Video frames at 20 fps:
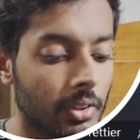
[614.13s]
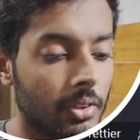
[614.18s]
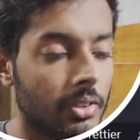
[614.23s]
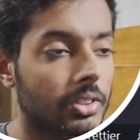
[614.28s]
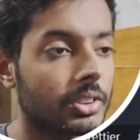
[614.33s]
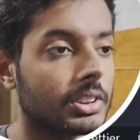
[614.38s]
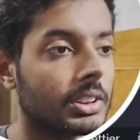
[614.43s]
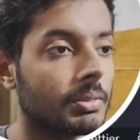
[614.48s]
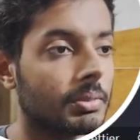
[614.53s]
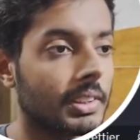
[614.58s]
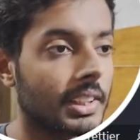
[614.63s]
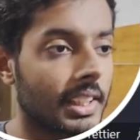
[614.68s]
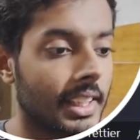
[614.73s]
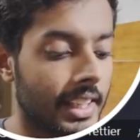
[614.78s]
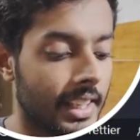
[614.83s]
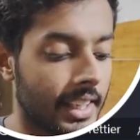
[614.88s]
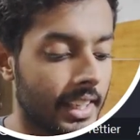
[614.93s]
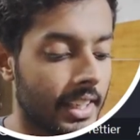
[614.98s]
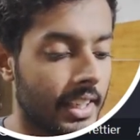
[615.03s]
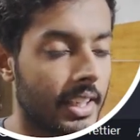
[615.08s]
something
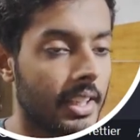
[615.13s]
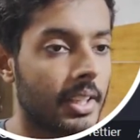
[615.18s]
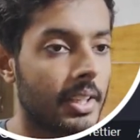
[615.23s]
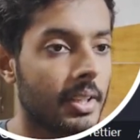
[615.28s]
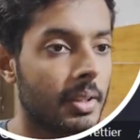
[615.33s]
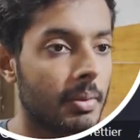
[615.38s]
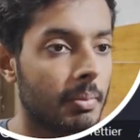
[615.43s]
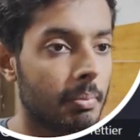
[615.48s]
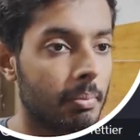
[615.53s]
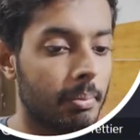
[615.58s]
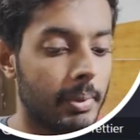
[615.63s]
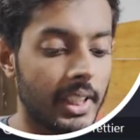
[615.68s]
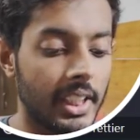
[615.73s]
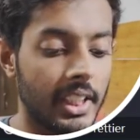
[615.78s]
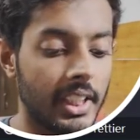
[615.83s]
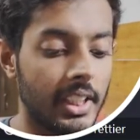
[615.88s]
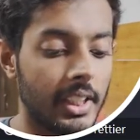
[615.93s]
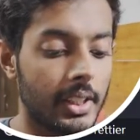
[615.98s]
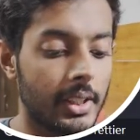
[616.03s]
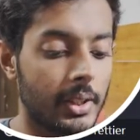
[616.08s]
like
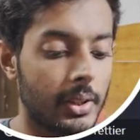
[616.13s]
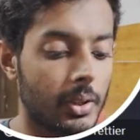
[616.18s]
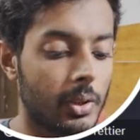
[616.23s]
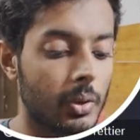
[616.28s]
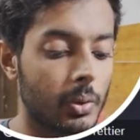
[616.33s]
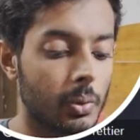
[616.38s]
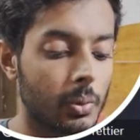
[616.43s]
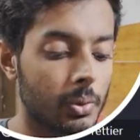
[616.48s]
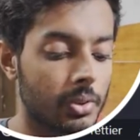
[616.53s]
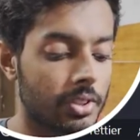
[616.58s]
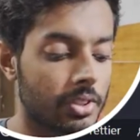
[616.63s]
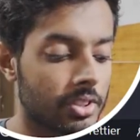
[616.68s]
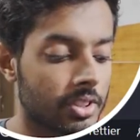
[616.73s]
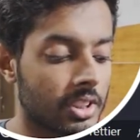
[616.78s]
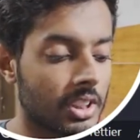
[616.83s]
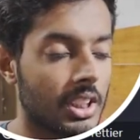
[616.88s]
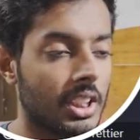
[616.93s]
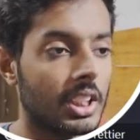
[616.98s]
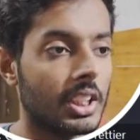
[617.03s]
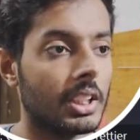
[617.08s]
B to
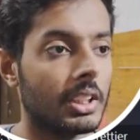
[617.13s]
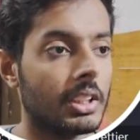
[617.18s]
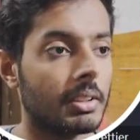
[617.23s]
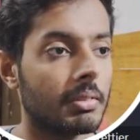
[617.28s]
C,